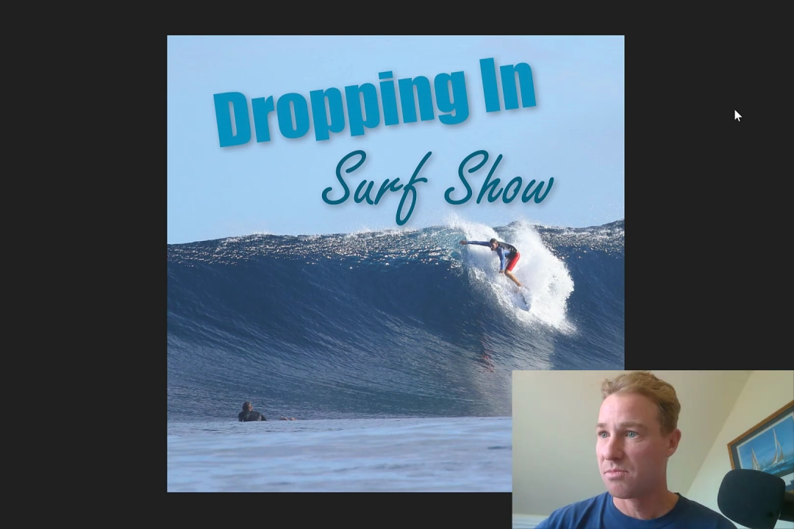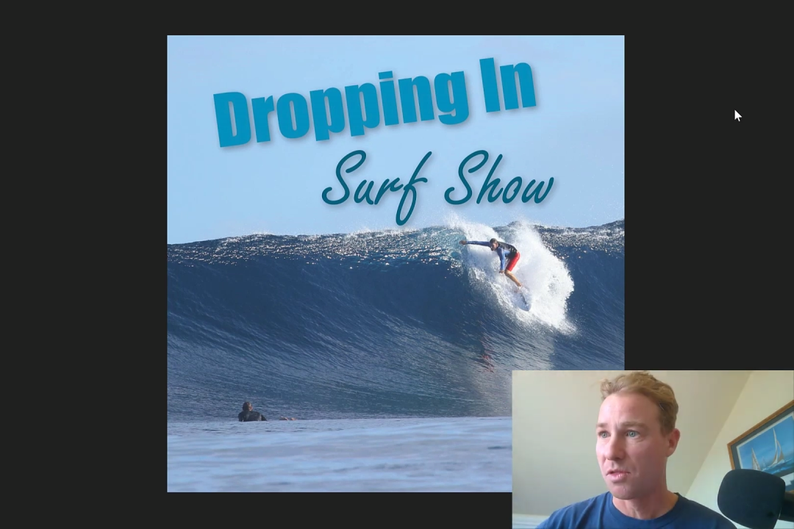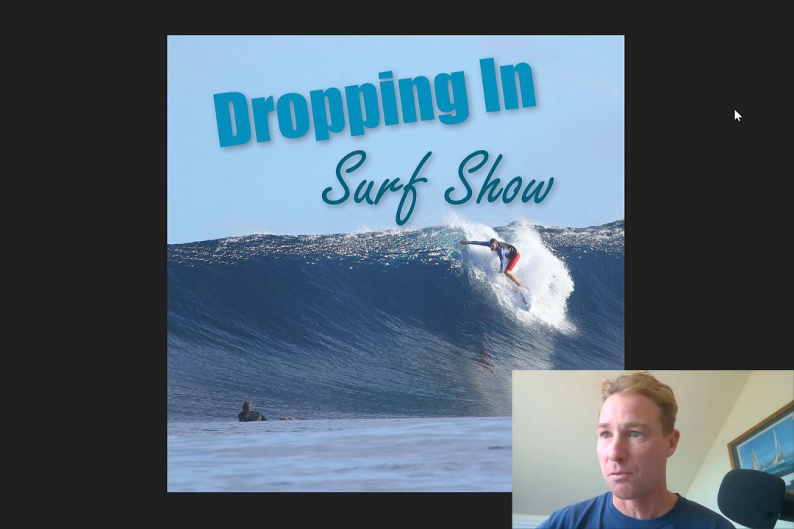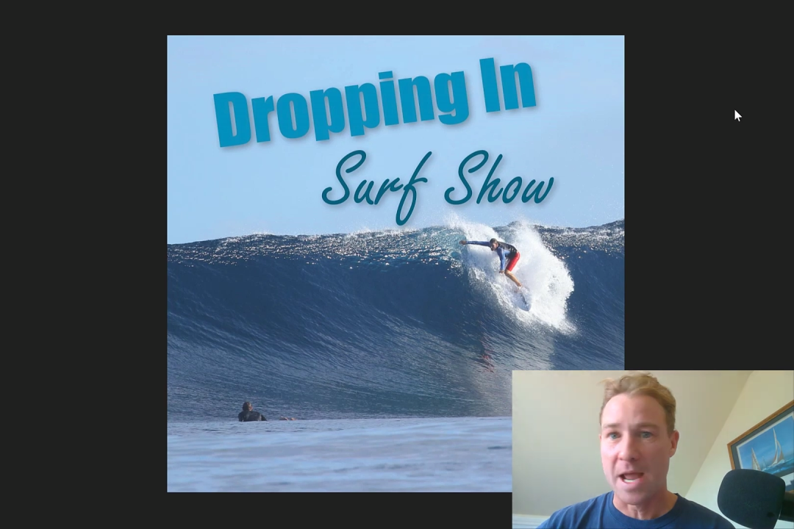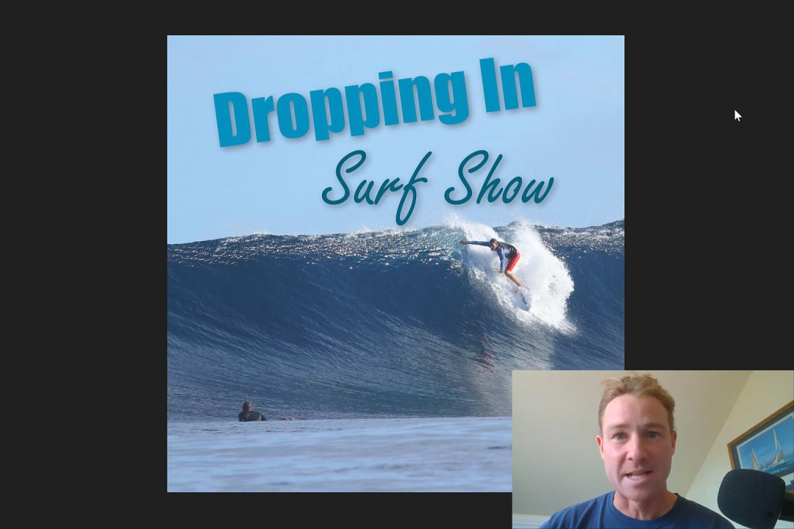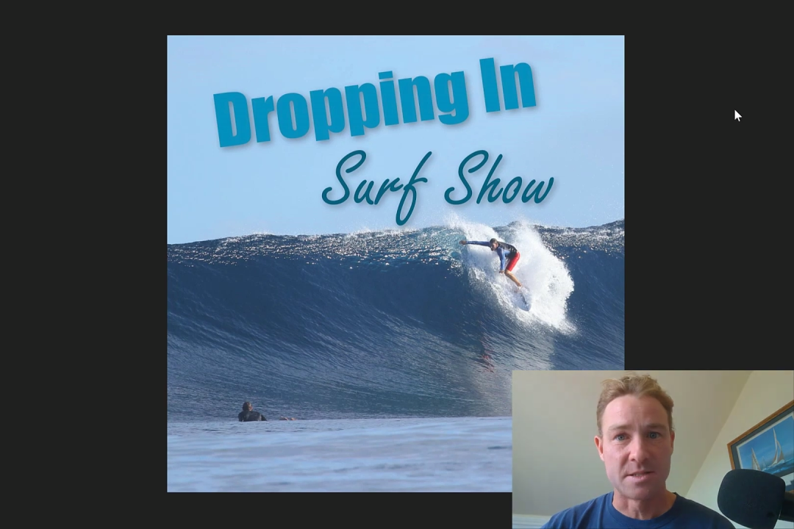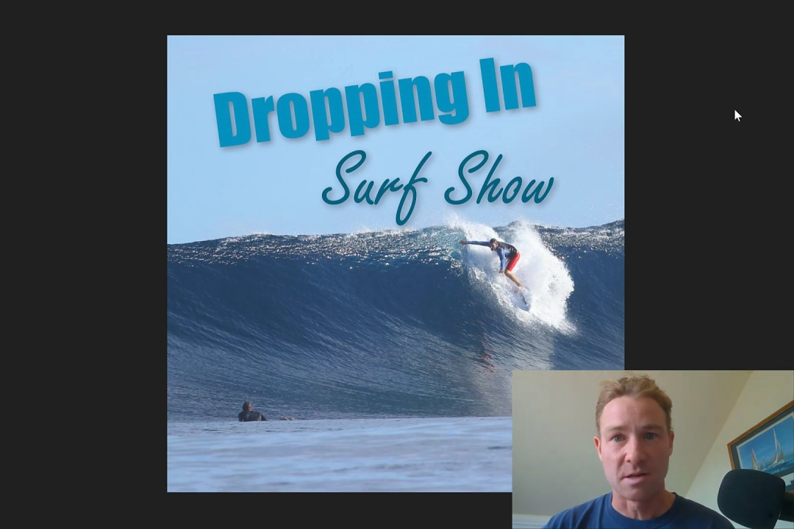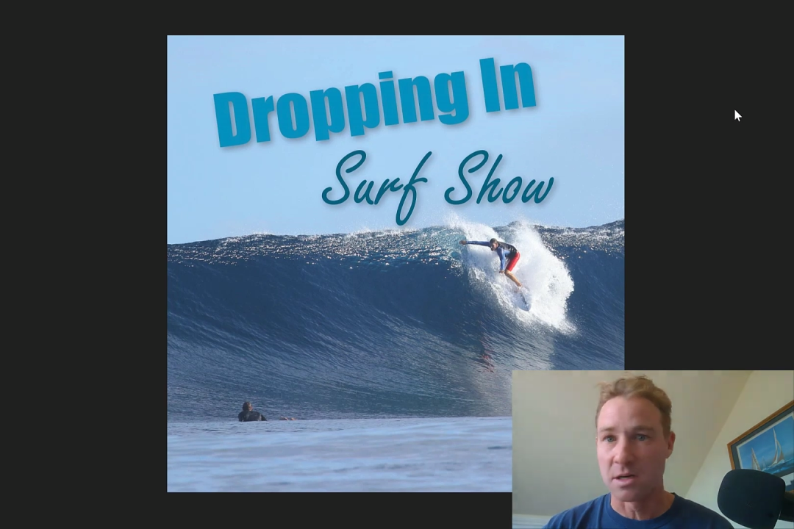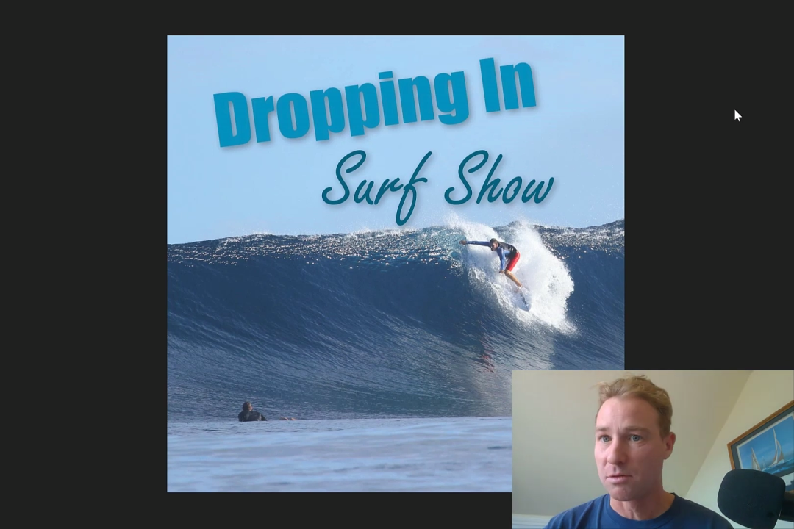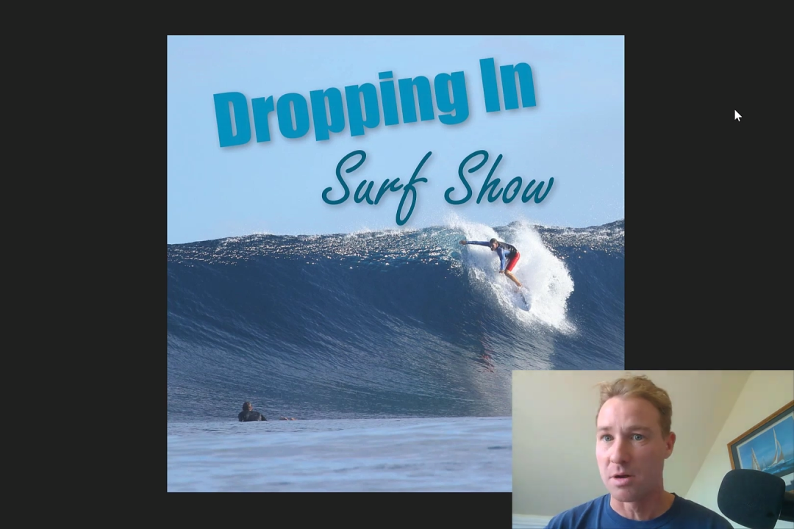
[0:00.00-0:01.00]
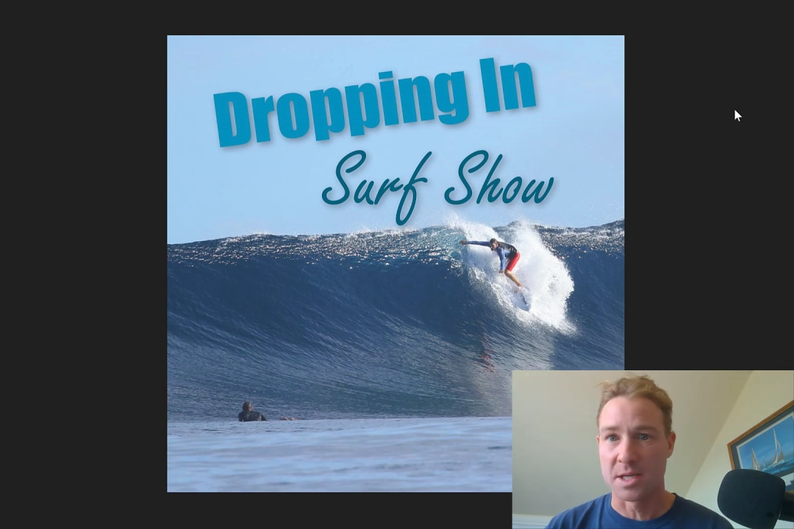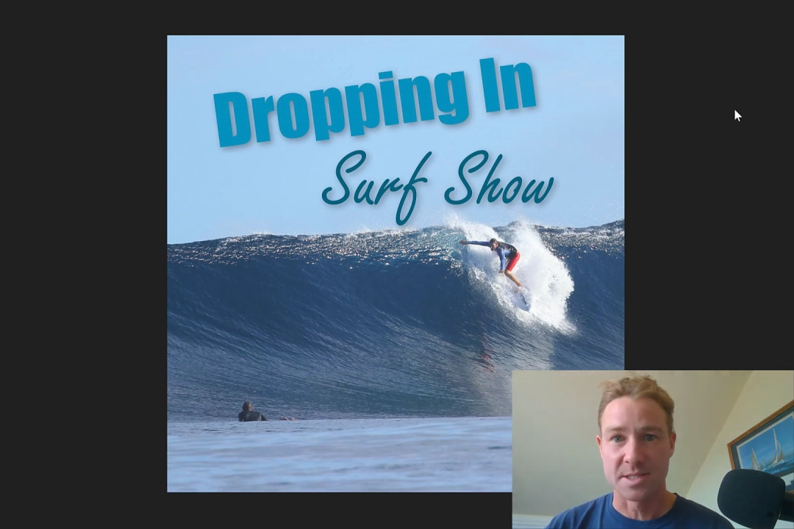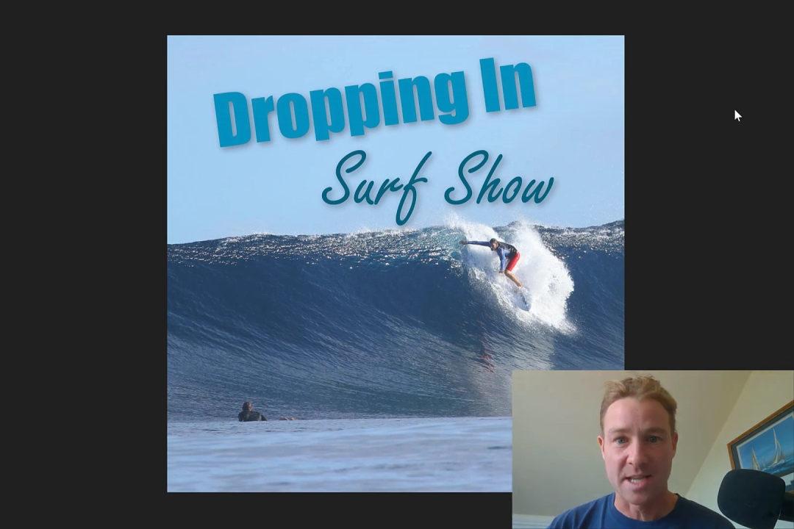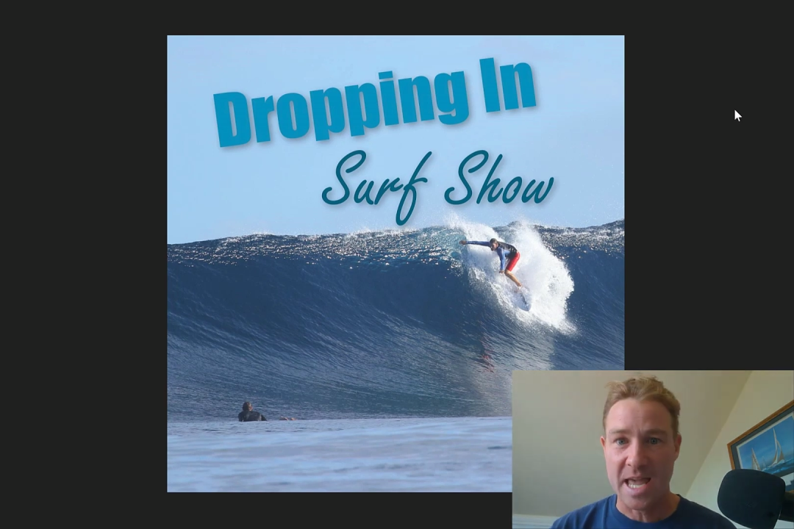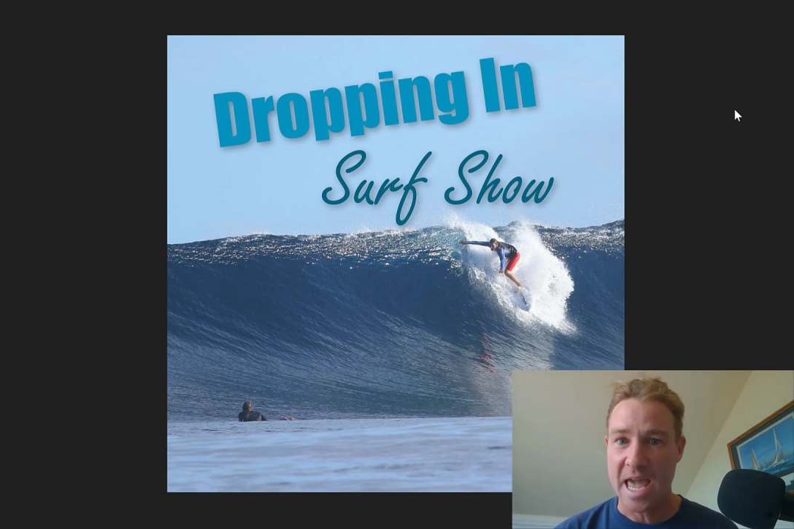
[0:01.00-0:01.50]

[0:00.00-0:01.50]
threads across